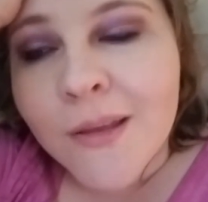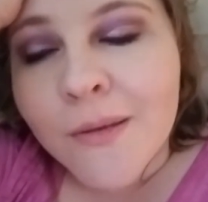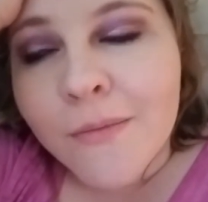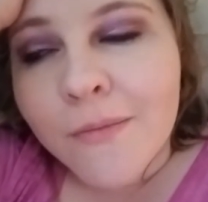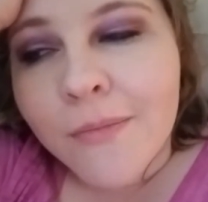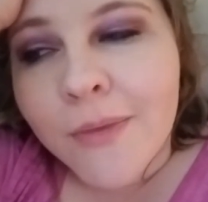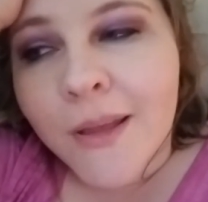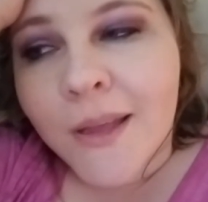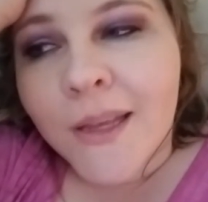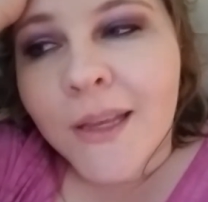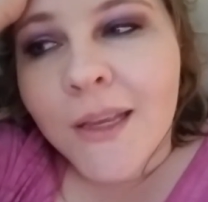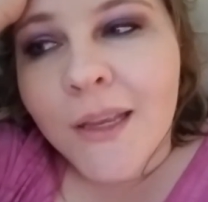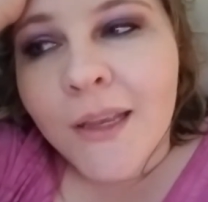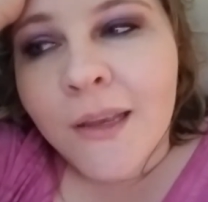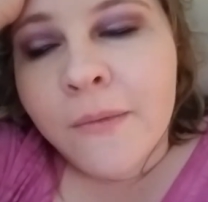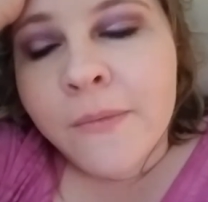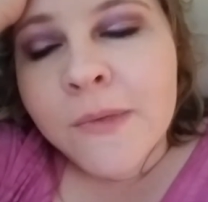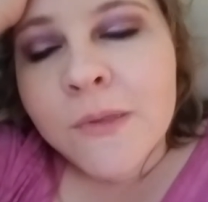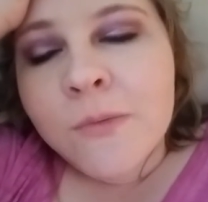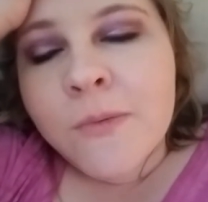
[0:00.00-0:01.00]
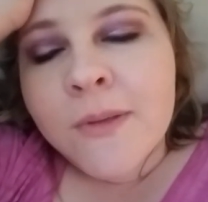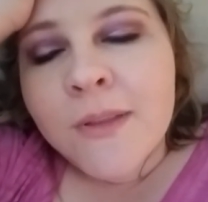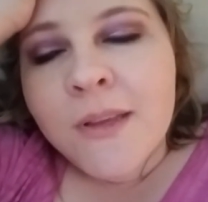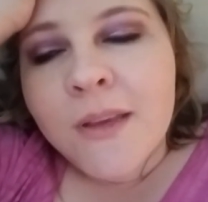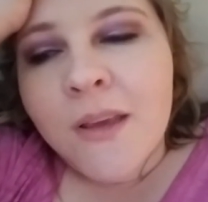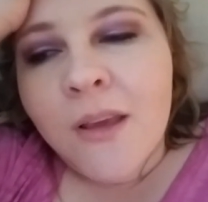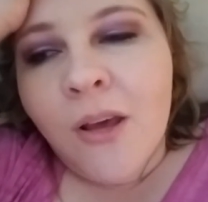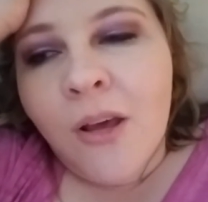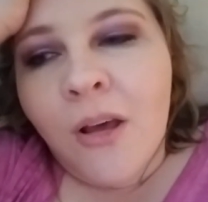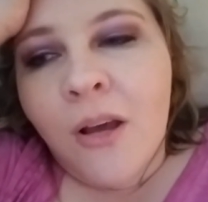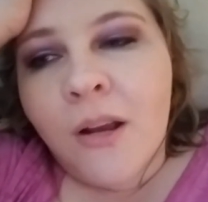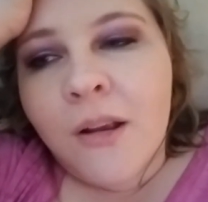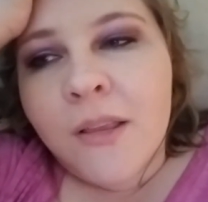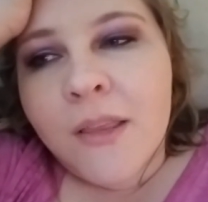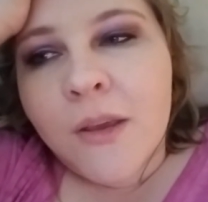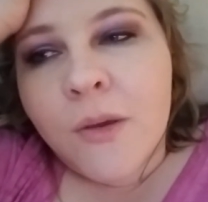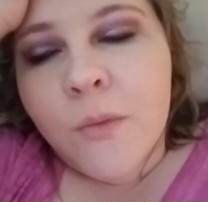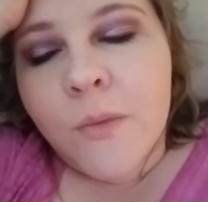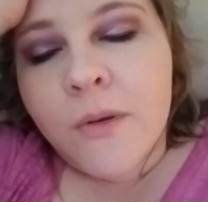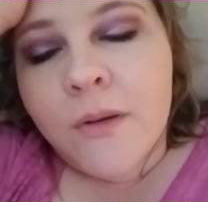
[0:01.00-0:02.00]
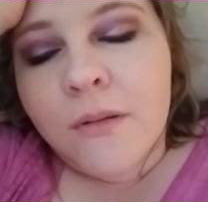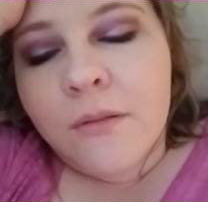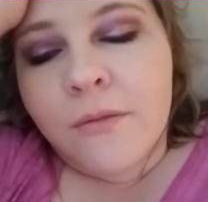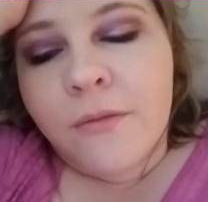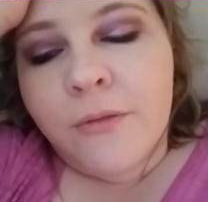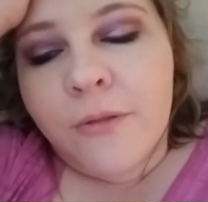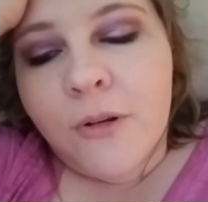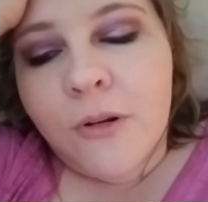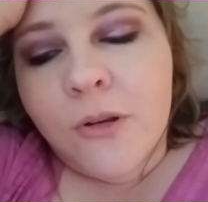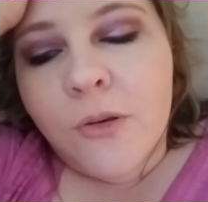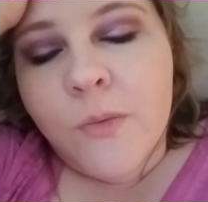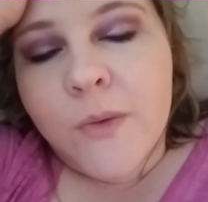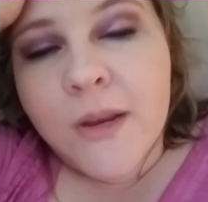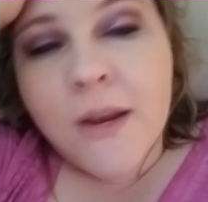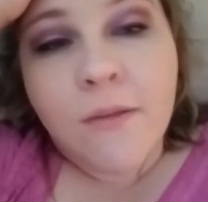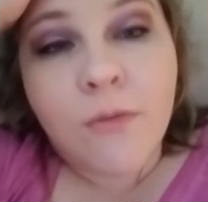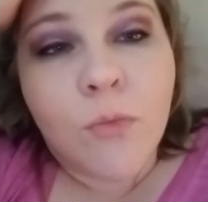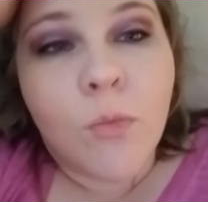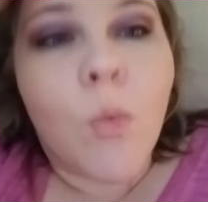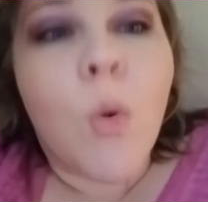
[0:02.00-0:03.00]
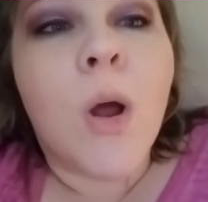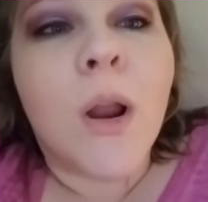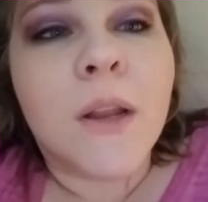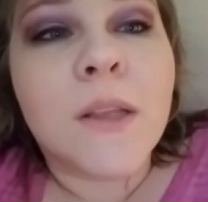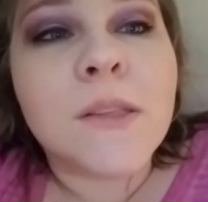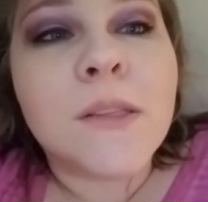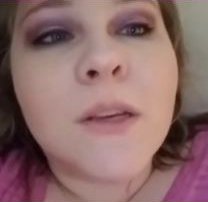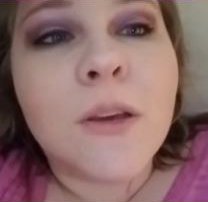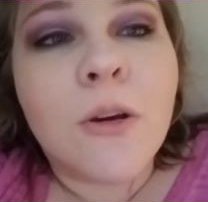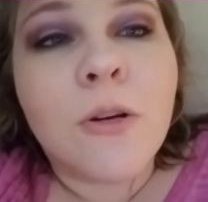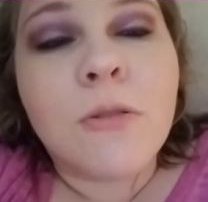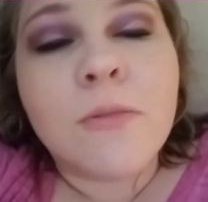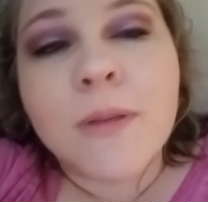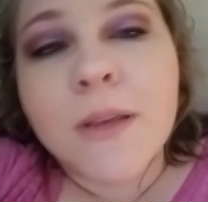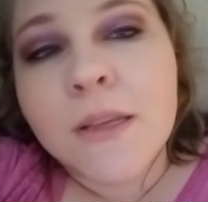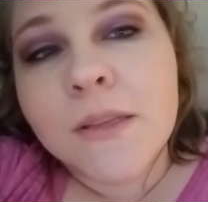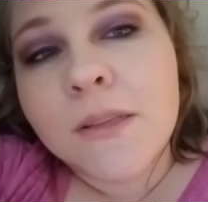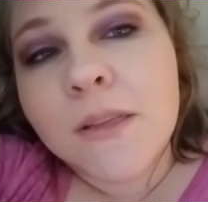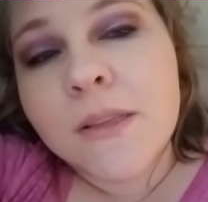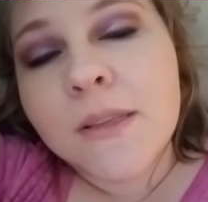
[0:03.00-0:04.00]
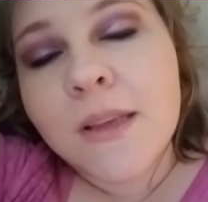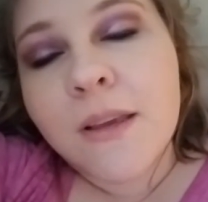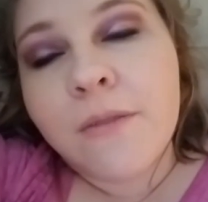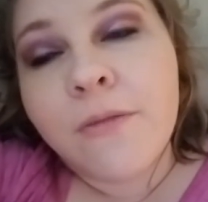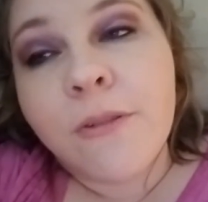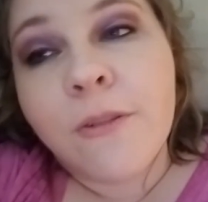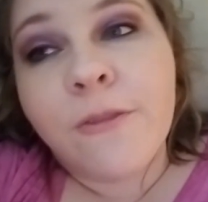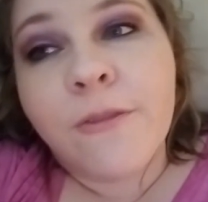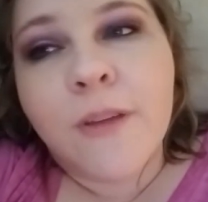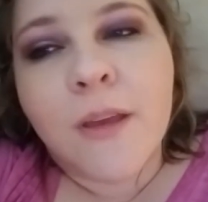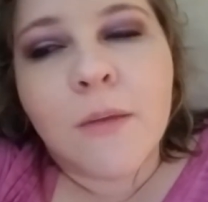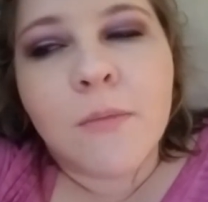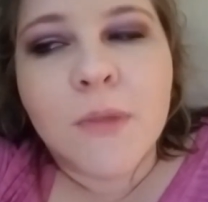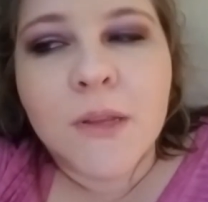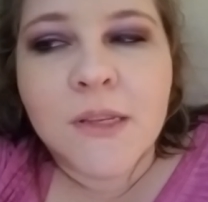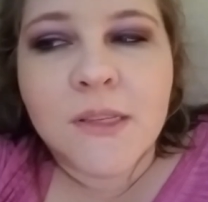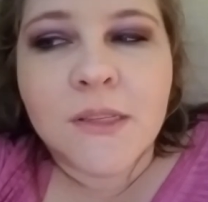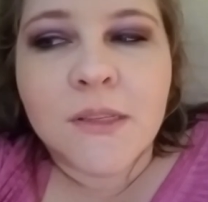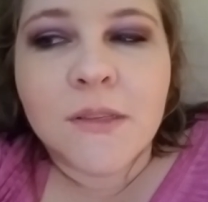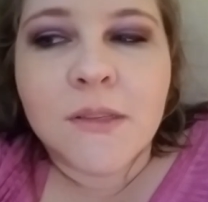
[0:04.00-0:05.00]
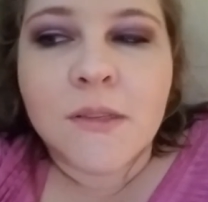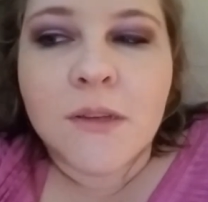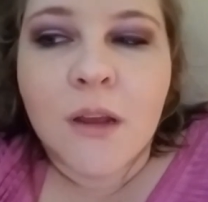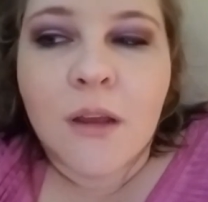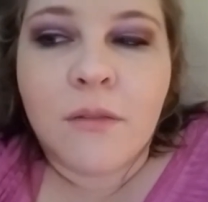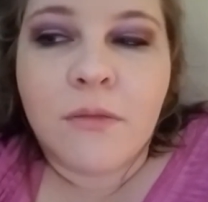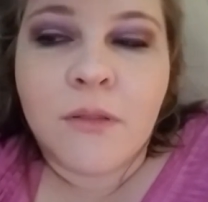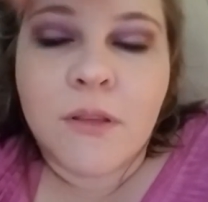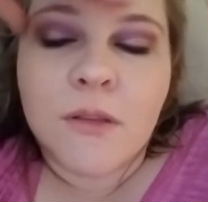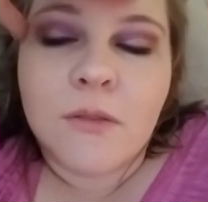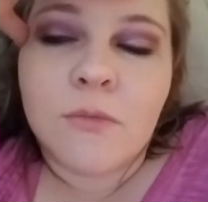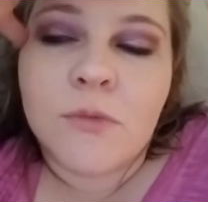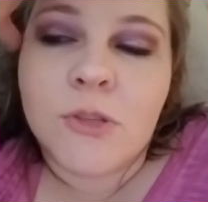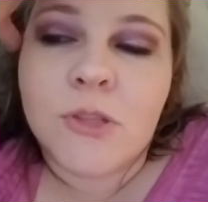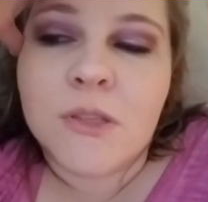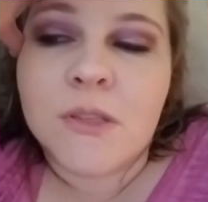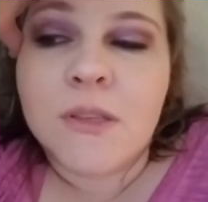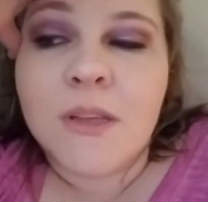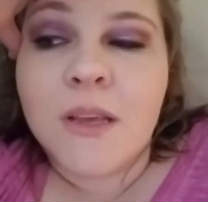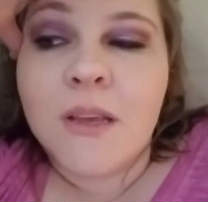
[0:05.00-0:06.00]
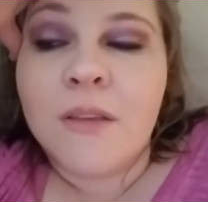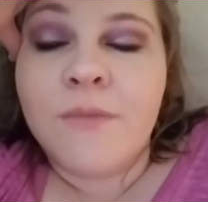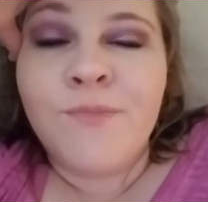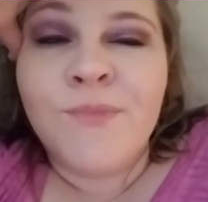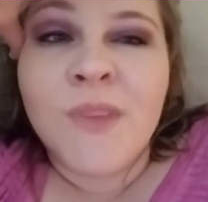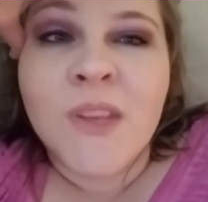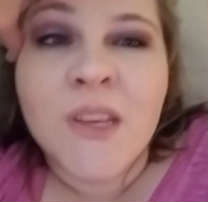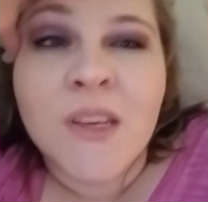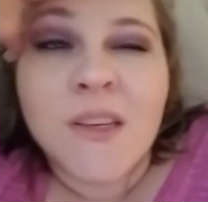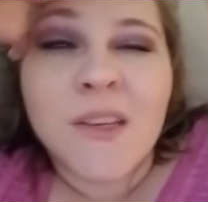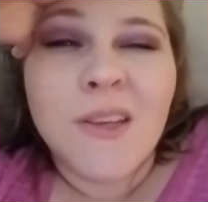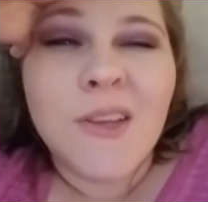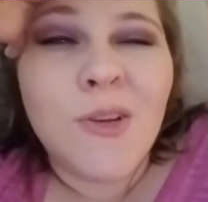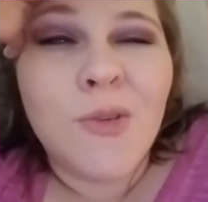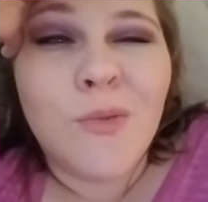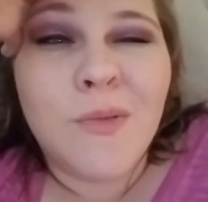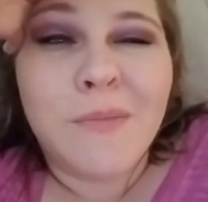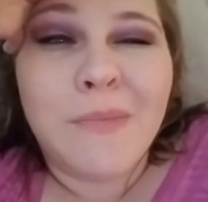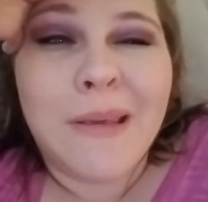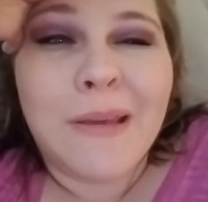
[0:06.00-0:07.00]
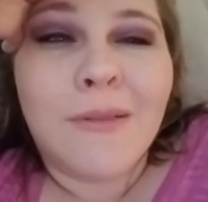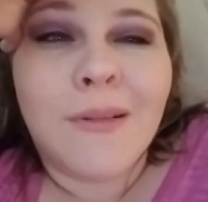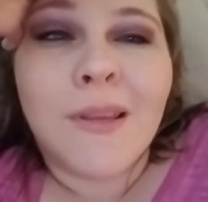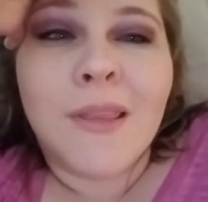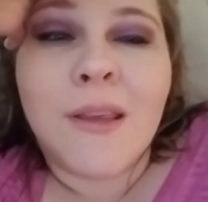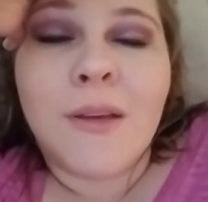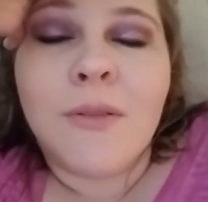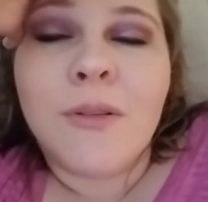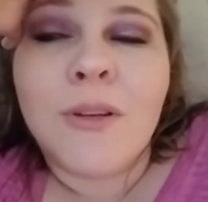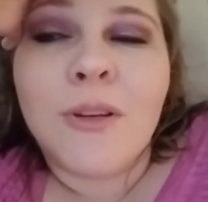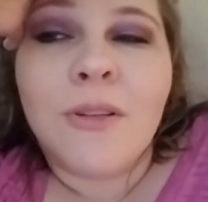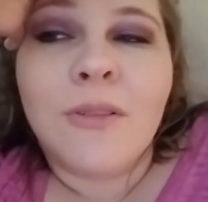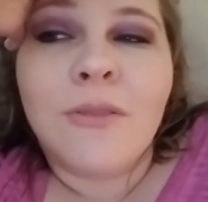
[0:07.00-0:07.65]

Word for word: But it was really hard. Like when we were infertile, we never wanted to go because it's like for families and stuff. And it was just like, you don't want to be around that when you're